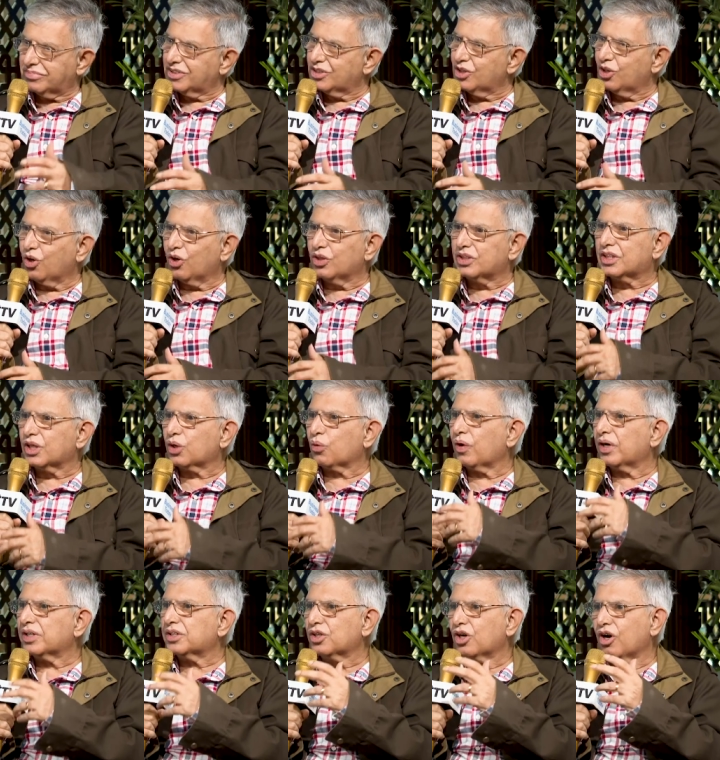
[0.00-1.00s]
You know, it's a
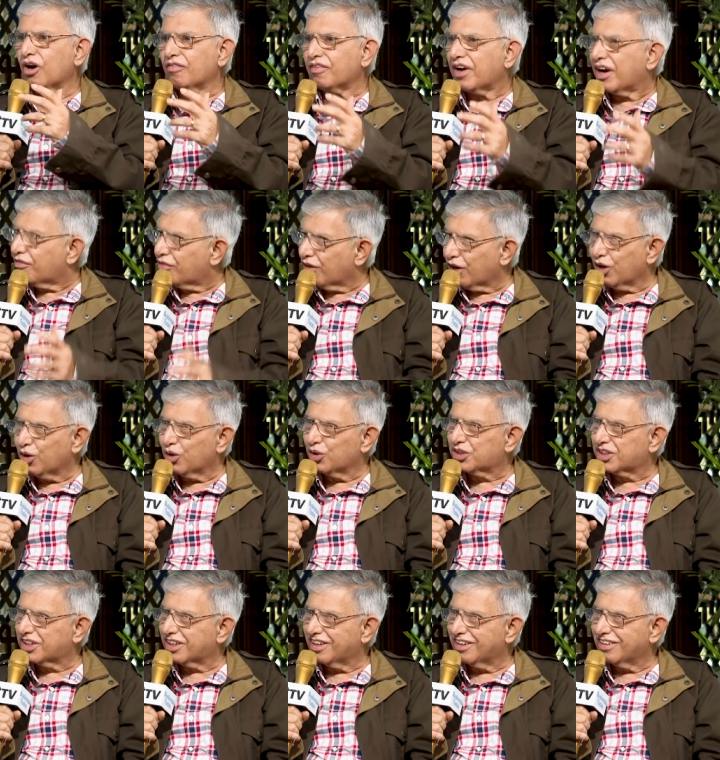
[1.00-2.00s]
question of
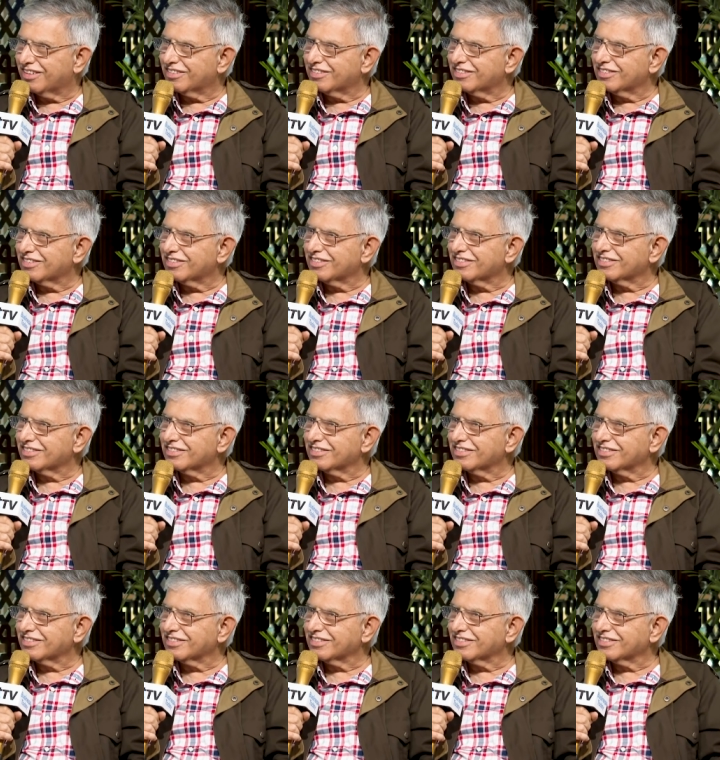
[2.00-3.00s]
evolution.
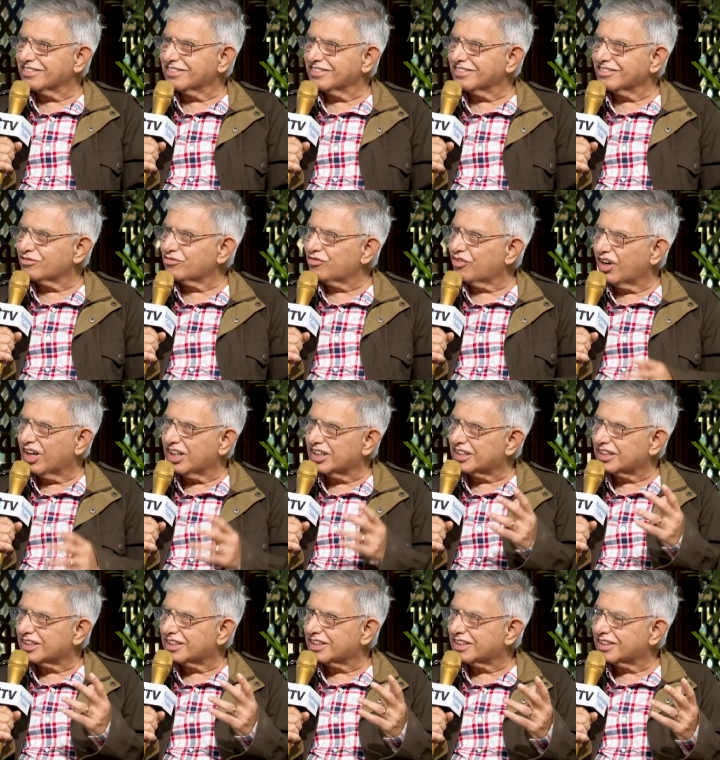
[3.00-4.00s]

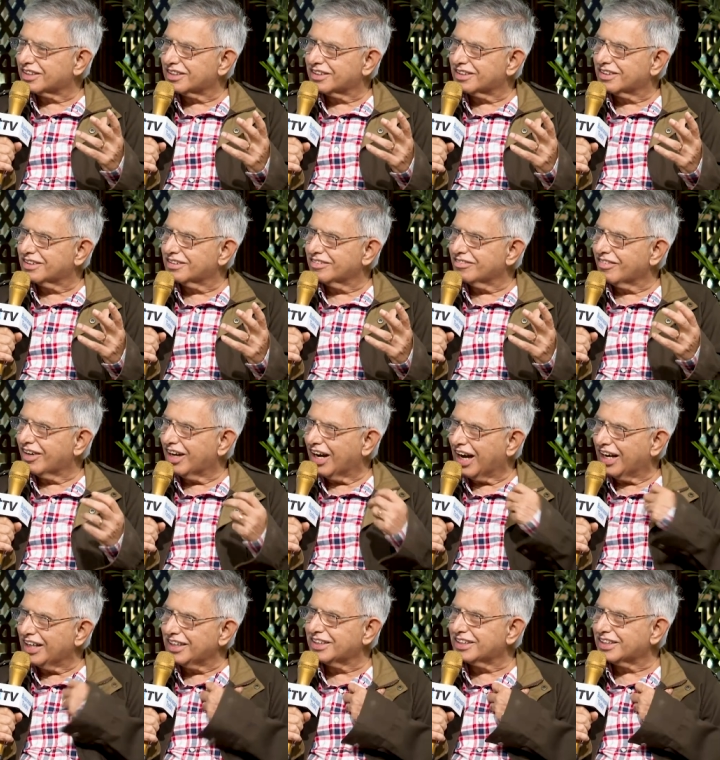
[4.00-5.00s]
First, when
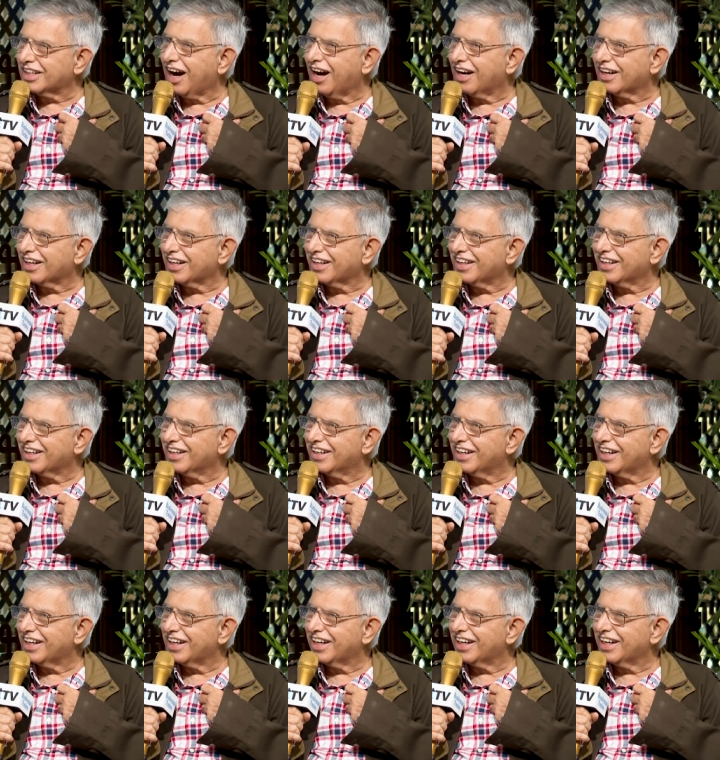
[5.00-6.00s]
I started
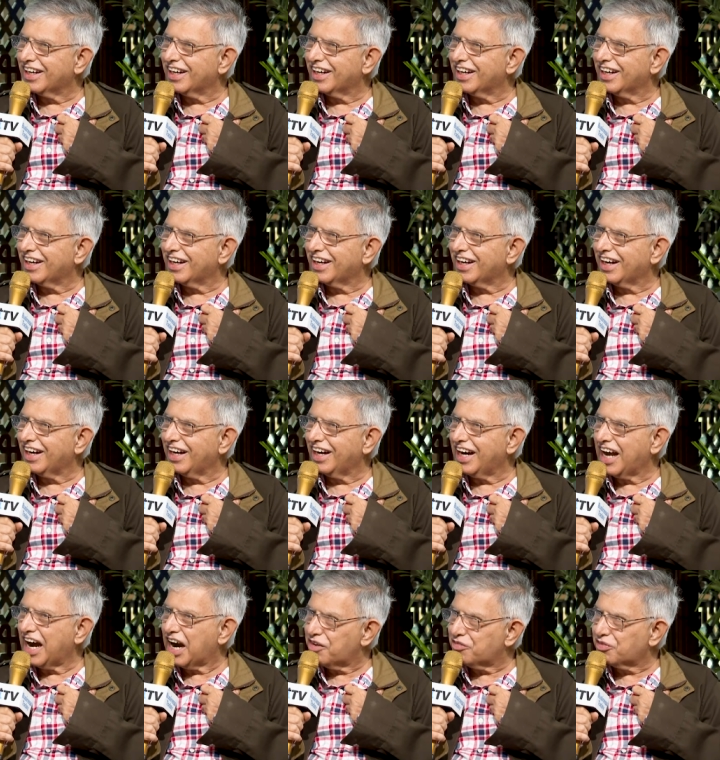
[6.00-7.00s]

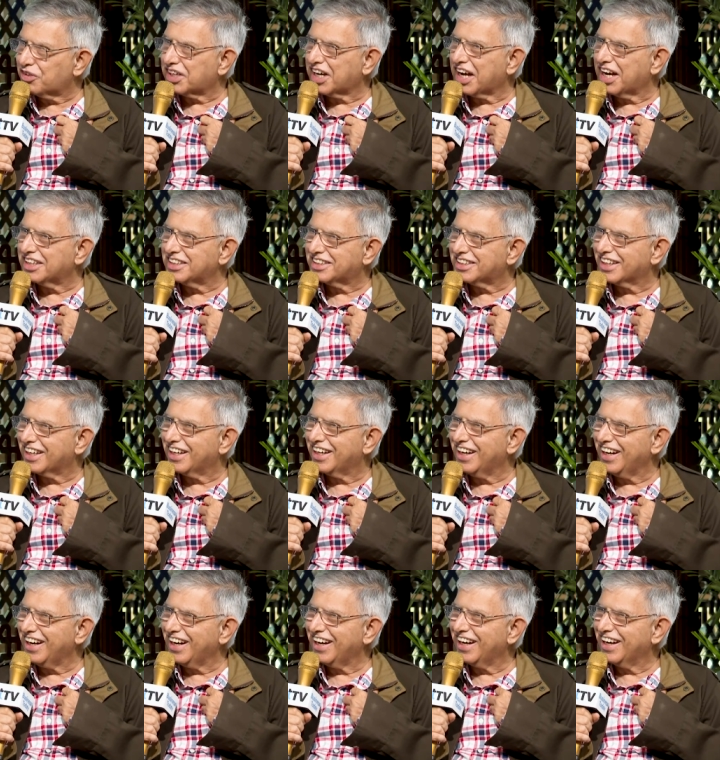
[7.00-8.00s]
in
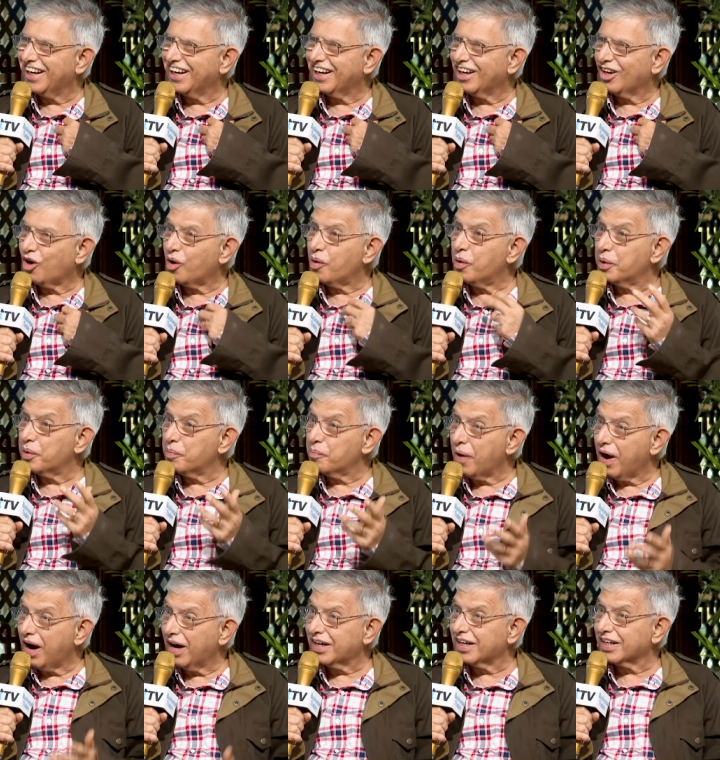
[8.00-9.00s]
advertising or in
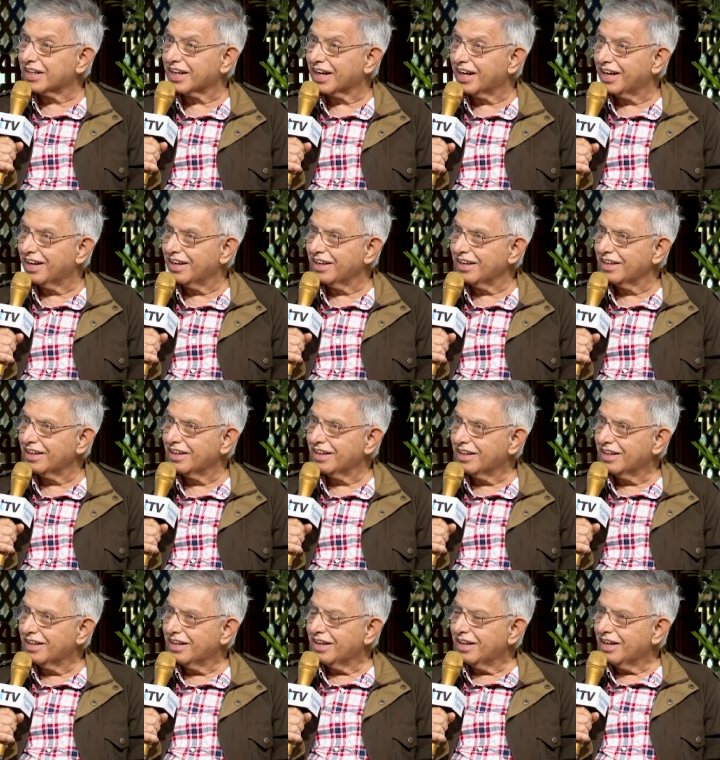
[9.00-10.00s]
marketing,
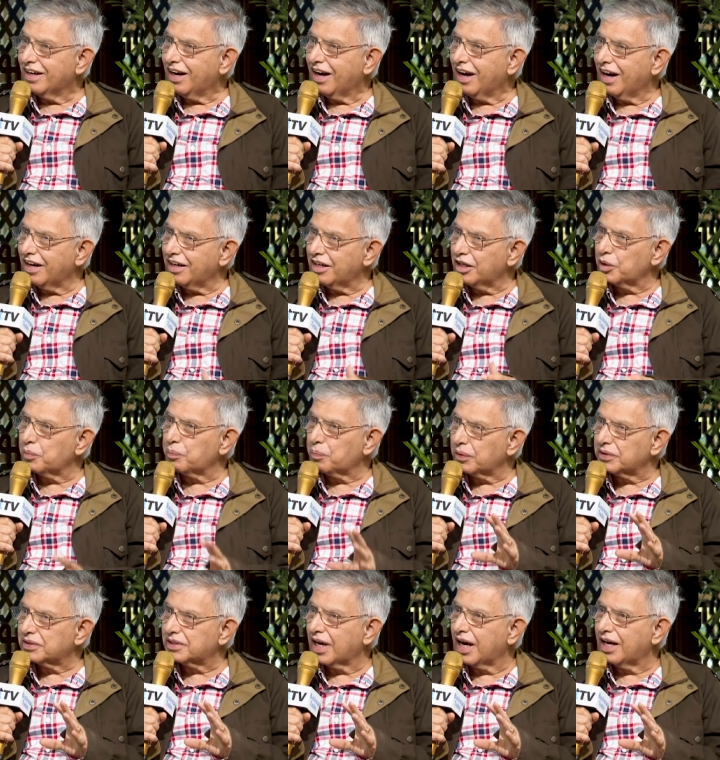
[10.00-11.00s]

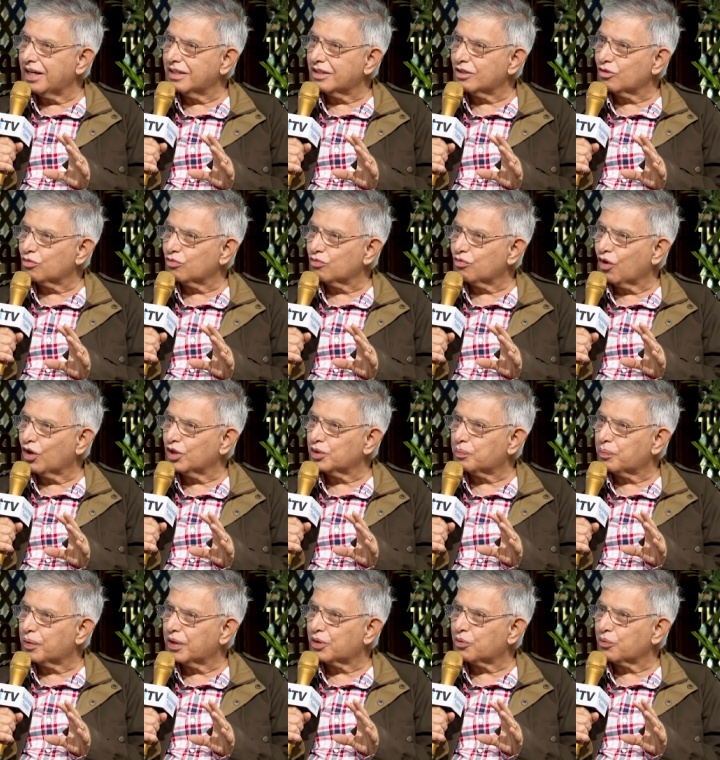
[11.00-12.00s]
100% was
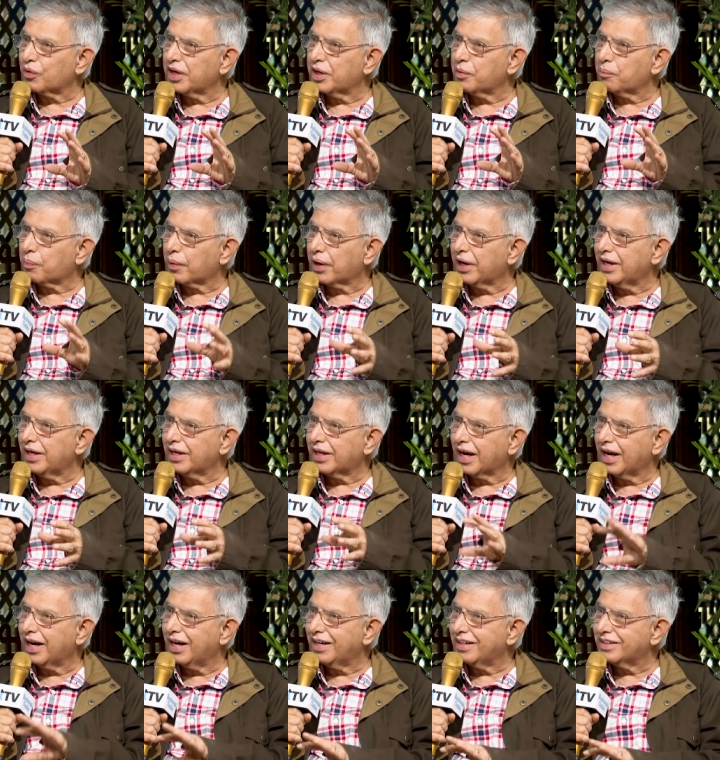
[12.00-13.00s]
between print
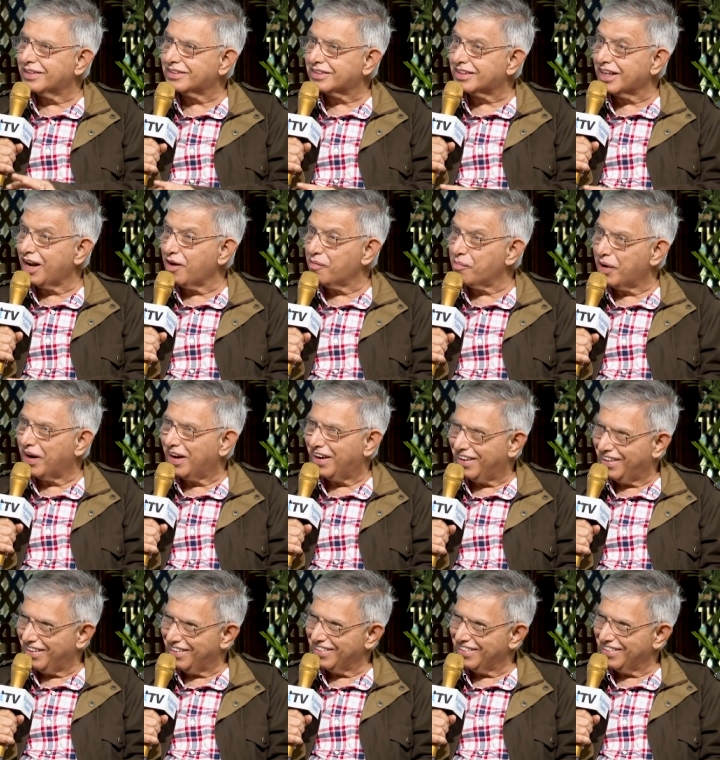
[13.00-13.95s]
and cinema.